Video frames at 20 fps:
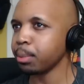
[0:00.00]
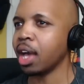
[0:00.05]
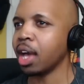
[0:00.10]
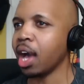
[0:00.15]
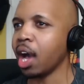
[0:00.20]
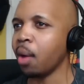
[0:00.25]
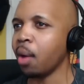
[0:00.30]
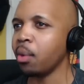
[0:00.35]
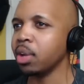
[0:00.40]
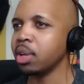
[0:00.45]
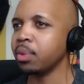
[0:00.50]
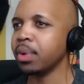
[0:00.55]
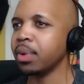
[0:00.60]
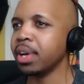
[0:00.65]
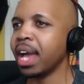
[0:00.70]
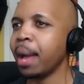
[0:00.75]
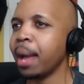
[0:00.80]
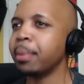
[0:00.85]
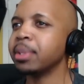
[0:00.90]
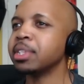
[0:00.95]
I wonder what
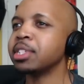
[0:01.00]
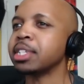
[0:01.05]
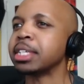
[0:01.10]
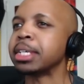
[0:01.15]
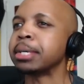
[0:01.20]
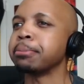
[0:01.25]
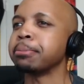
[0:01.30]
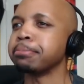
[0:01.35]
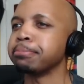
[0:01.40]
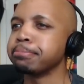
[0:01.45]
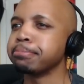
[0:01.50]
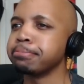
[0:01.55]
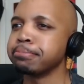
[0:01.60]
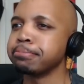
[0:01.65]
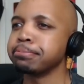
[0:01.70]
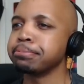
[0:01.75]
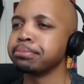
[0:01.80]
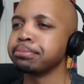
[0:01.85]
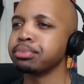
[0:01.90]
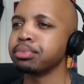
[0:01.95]
happened to him.
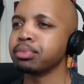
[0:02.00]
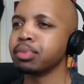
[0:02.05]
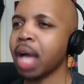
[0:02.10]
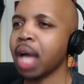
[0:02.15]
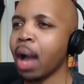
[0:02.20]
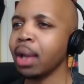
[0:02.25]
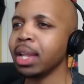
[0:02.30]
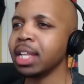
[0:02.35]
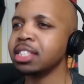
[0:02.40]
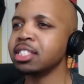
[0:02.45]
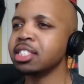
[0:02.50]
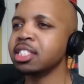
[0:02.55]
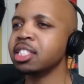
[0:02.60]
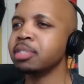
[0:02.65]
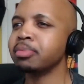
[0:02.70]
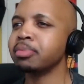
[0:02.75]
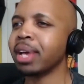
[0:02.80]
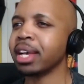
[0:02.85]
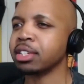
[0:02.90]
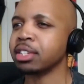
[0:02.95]
I like to see his
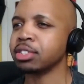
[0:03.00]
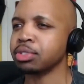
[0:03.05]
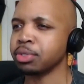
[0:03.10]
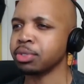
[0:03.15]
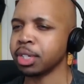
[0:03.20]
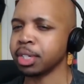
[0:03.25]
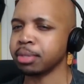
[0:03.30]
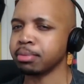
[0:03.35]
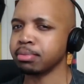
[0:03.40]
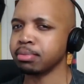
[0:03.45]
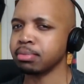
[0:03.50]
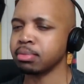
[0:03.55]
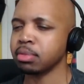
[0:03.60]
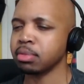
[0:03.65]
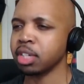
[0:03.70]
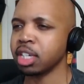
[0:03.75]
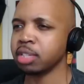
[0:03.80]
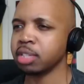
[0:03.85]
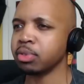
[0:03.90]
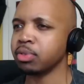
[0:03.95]
backstory.
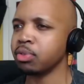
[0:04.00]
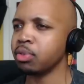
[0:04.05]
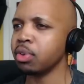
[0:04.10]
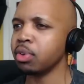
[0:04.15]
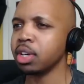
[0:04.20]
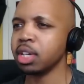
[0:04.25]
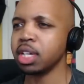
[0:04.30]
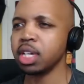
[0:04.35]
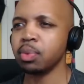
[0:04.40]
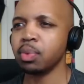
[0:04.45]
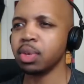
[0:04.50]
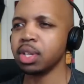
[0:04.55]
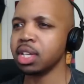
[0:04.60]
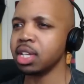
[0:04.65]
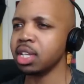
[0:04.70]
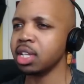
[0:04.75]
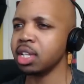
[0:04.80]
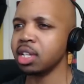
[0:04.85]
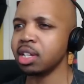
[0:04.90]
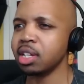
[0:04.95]
Because before, he
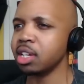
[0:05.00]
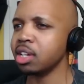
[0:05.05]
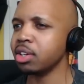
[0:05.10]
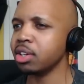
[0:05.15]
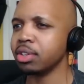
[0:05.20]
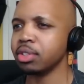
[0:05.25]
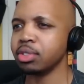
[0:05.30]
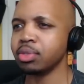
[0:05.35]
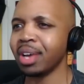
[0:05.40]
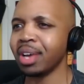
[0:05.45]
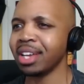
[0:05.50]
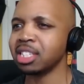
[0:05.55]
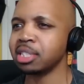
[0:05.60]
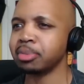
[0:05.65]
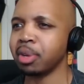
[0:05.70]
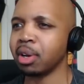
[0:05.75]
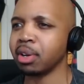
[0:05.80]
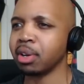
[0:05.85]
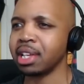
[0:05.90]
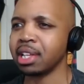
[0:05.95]
didn't care twice
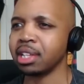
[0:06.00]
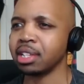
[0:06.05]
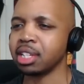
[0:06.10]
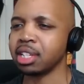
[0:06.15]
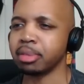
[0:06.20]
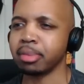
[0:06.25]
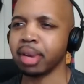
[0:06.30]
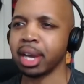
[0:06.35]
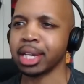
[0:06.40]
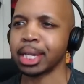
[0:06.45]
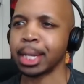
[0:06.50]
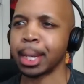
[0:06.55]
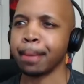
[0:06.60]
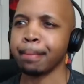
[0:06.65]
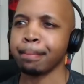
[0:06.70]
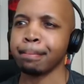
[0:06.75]
about killing anybody.